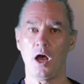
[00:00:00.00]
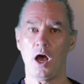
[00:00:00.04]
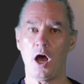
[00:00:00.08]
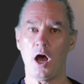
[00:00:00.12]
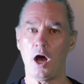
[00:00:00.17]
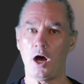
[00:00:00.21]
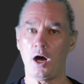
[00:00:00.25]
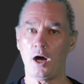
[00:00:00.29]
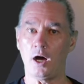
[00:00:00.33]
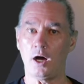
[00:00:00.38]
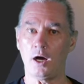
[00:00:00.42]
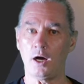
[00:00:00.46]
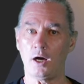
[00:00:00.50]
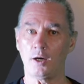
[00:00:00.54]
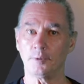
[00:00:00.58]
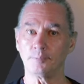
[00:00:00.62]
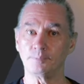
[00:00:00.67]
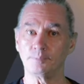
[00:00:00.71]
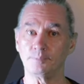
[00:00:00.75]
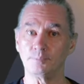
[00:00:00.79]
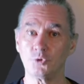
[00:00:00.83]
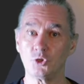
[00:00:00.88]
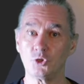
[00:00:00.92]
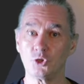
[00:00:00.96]

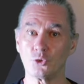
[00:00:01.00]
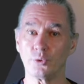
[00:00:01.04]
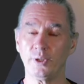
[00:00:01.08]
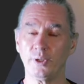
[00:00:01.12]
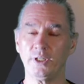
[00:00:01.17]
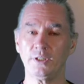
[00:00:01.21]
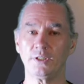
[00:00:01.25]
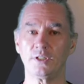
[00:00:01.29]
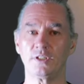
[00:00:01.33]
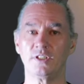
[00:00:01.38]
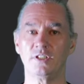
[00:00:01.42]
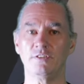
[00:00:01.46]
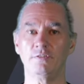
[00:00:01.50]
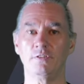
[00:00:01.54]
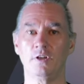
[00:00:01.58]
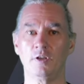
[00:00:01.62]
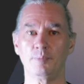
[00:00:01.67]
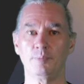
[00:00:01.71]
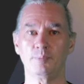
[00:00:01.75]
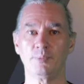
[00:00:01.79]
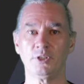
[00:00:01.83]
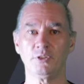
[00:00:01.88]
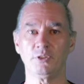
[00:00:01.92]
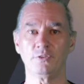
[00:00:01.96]
during the
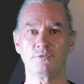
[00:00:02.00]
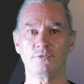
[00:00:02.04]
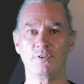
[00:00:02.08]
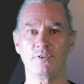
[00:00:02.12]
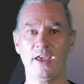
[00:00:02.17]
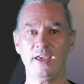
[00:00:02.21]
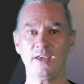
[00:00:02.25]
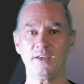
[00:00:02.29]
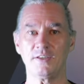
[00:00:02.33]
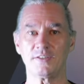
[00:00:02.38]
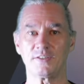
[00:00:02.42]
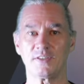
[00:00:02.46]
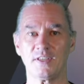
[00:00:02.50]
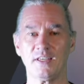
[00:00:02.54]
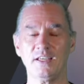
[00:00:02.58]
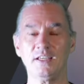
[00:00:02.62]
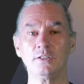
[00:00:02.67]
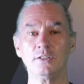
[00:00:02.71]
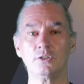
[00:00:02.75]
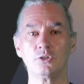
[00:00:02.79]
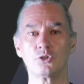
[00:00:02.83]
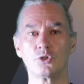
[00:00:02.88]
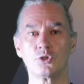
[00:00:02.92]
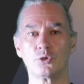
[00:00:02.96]
development phase
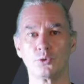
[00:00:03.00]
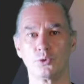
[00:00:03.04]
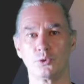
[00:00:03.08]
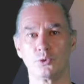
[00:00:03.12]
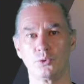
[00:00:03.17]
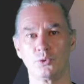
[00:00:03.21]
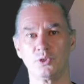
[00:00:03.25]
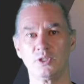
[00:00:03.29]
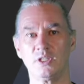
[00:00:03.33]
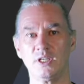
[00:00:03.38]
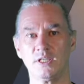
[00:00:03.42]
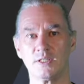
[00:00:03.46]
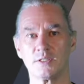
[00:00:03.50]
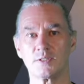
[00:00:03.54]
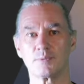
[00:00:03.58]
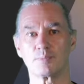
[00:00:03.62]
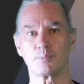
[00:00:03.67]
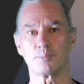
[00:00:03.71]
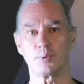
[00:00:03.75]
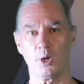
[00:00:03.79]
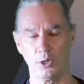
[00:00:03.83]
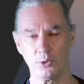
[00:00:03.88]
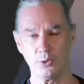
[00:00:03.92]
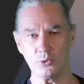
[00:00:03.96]
into this
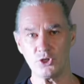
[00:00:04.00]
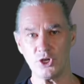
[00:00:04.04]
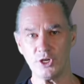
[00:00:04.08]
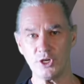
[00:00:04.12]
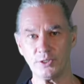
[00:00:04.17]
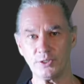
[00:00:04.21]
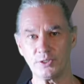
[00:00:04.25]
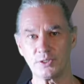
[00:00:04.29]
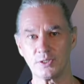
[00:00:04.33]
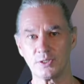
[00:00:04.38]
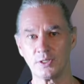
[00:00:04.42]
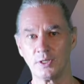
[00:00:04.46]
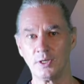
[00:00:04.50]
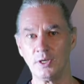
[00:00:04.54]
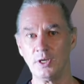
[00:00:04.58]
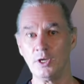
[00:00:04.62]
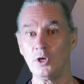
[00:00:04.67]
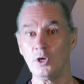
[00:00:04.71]
project